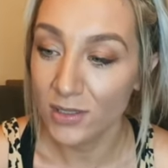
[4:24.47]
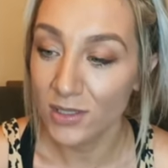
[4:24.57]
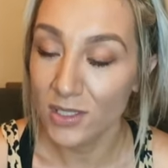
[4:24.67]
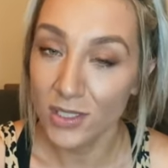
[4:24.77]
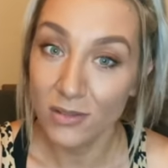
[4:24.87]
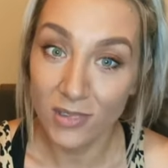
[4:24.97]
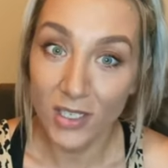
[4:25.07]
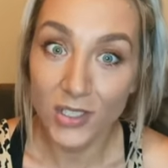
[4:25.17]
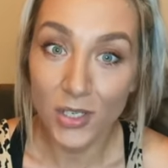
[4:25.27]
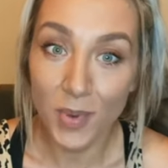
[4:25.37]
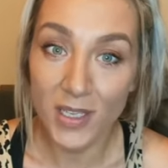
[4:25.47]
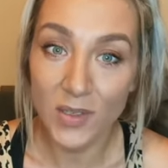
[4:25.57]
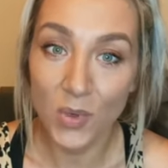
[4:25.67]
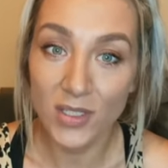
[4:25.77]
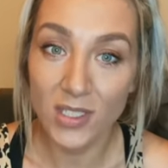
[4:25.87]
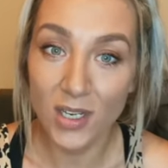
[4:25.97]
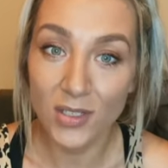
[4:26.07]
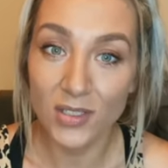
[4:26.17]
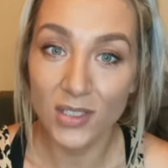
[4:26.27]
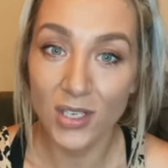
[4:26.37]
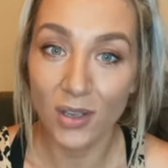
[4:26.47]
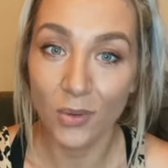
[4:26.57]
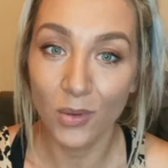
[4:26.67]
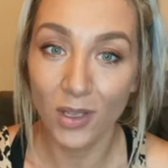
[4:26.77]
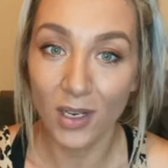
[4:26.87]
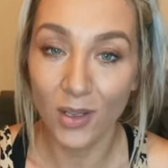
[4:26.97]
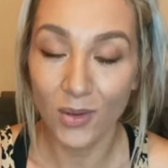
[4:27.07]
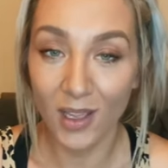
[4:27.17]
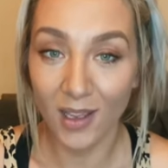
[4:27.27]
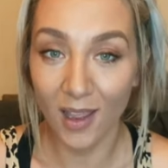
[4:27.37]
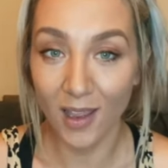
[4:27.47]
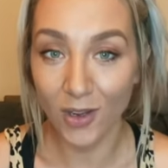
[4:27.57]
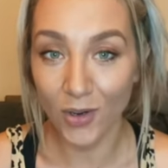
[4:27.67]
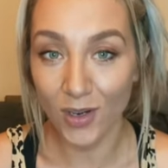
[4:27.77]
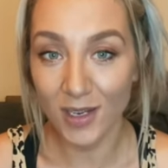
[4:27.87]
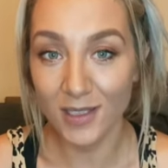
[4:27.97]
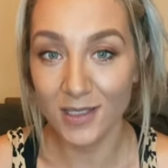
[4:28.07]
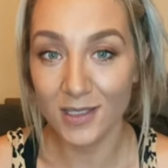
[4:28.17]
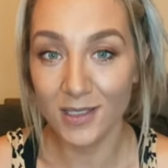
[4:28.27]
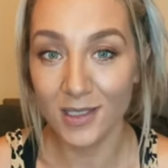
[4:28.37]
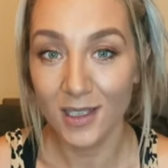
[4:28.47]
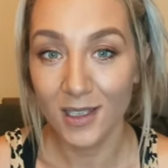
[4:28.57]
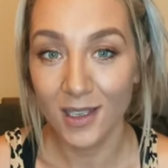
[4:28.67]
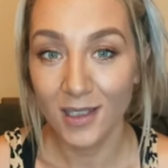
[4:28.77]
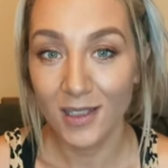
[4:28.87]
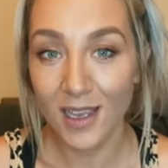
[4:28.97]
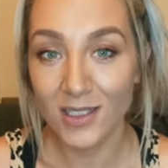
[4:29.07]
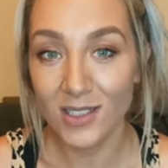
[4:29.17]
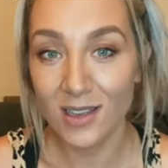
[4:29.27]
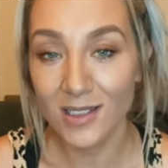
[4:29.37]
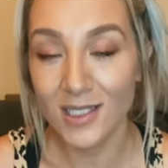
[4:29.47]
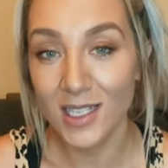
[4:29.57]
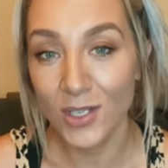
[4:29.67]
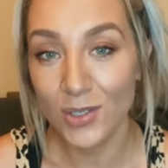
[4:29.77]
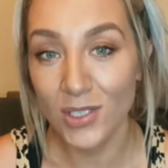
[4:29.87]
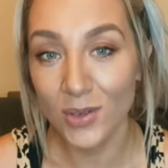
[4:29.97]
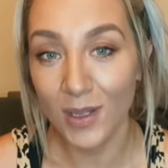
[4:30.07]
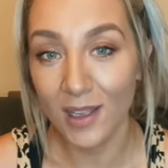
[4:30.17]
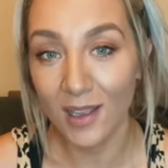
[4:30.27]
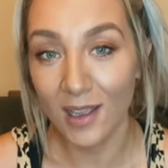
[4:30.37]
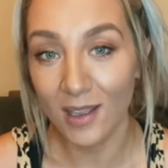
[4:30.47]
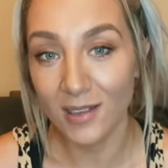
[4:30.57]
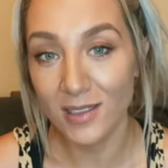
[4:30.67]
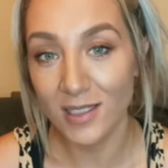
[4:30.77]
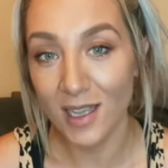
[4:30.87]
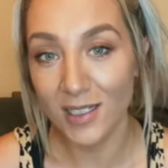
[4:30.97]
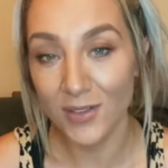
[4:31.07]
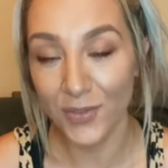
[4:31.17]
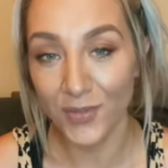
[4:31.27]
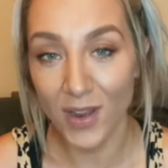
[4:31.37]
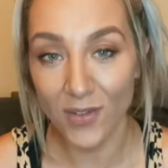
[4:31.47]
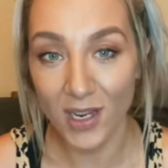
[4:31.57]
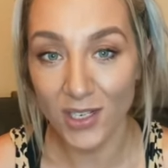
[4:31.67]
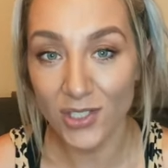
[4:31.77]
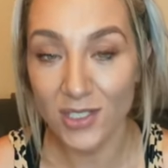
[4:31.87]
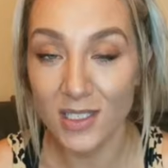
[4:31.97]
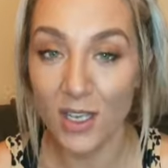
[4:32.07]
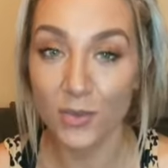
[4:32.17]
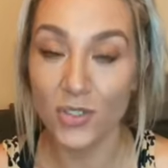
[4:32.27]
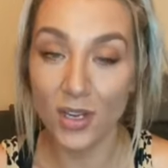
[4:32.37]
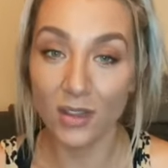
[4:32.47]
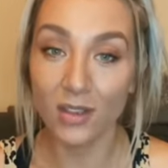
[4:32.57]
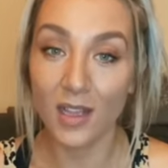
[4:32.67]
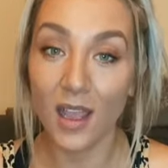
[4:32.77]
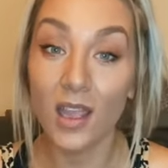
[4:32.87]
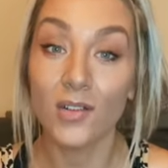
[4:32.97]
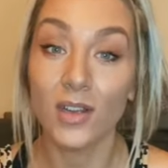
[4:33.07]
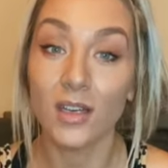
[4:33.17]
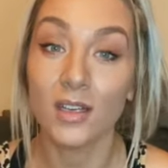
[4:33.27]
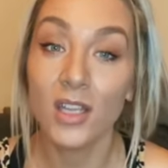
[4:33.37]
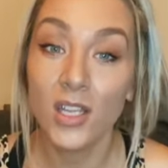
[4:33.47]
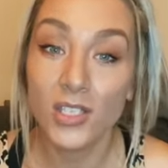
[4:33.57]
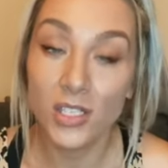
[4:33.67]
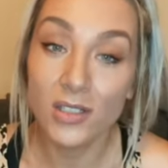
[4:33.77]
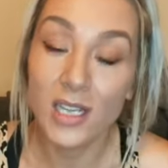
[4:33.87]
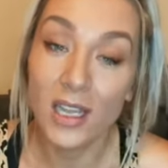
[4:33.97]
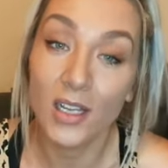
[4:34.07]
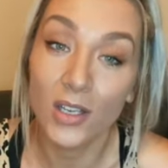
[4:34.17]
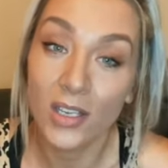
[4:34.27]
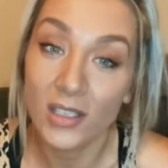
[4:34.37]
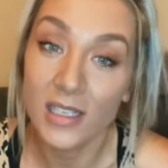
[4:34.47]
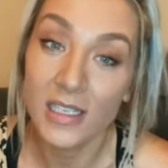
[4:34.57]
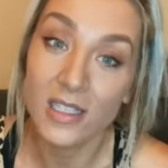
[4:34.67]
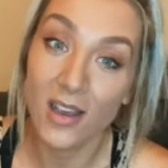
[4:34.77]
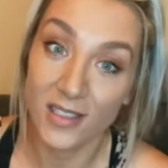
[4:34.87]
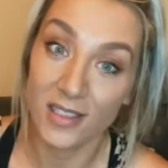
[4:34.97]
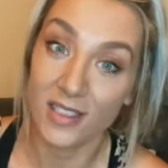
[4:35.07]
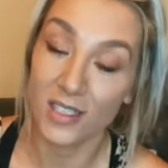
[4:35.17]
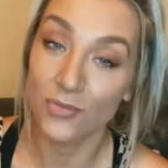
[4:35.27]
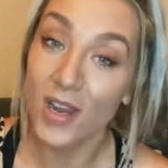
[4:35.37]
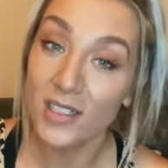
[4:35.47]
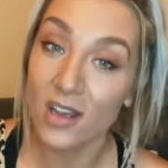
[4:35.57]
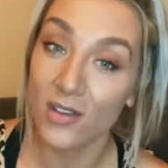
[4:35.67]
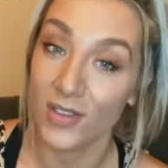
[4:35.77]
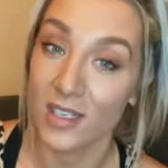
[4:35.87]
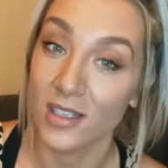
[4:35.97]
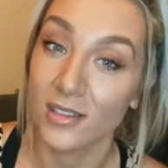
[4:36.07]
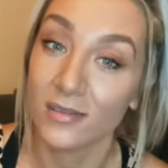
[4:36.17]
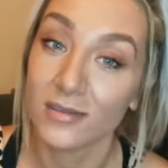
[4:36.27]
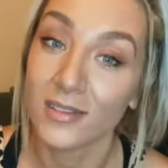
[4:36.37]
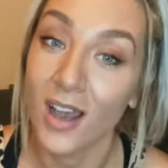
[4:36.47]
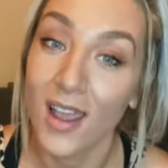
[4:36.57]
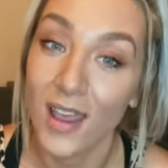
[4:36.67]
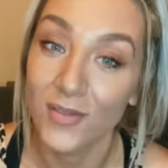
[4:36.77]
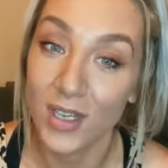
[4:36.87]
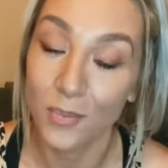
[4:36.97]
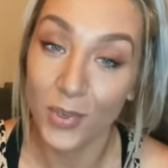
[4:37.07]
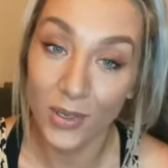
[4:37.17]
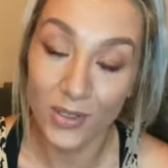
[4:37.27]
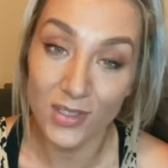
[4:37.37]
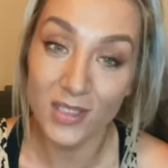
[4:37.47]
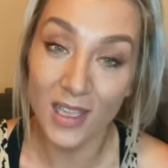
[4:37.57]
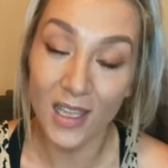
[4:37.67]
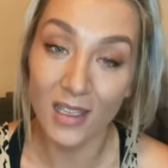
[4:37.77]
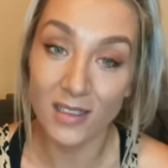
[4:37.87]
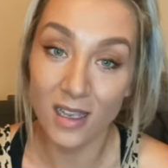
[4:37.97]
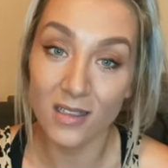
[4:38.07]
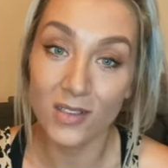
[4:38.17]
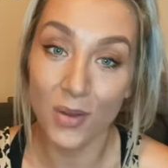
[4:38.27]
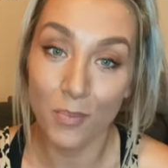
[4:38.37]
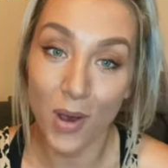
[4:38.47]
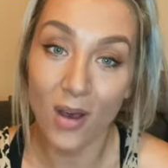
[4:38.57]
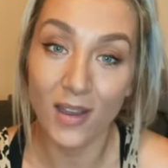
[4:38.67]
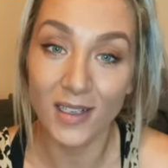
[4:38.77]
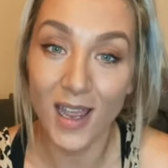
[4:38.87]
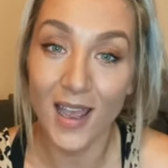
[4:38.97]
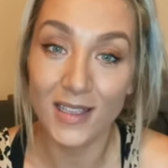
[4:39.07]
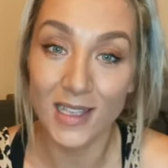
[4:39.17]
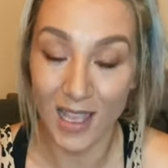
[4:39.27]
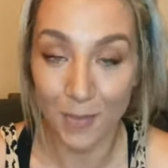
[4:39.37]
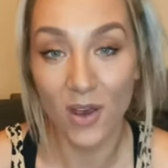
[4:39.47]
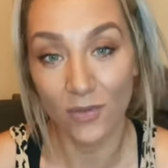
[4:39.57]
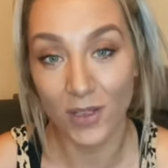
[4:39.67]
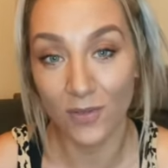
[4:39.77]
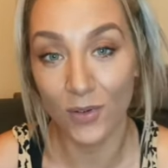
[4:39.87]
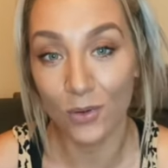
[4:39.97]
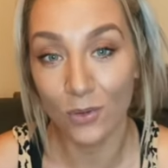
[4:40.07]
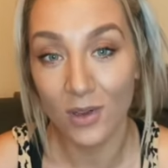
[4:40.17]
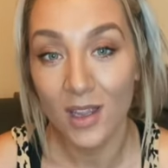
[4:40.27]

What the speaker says: to do like two birds in one stones, to, you know, increase the exercises that you're doing and different variations to help strengthen that area, do take a look at the diastasis recti video that I have done, because it does combine as a pelvic floor